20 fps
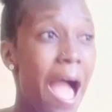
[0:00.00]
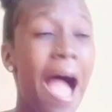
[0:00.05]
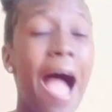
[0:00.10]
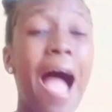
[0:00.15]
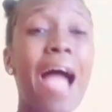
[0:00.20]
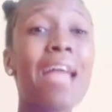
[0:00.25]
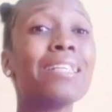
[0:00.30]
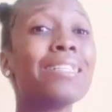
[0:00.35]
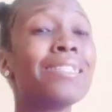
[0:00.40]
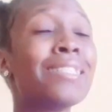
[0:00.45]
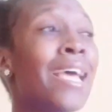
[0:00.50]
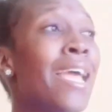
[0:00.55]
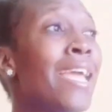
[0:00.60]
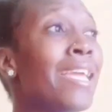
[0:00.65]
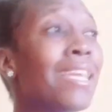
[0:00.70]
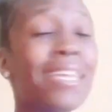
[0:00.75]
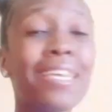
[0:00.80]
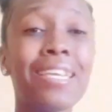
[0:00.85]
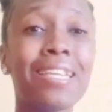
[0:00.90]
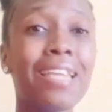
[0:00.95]
I
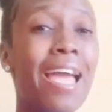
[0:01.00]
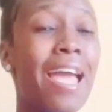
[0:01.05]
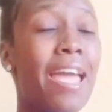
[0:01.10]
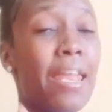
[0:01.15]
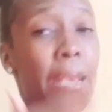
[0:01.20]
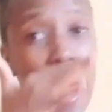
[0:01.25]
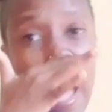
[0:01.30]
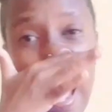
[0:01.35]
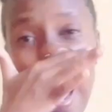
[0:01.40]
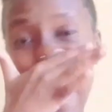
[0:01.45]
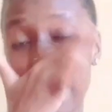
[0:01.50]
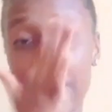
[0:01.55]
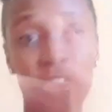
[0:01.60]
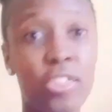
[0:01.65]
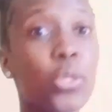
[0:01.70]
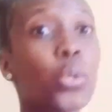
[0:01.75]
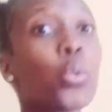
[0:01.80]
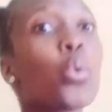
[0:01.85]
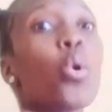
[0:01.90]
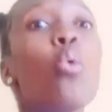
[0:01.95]
take it and I
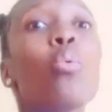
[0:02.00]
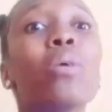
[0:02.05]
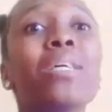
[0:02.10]
throw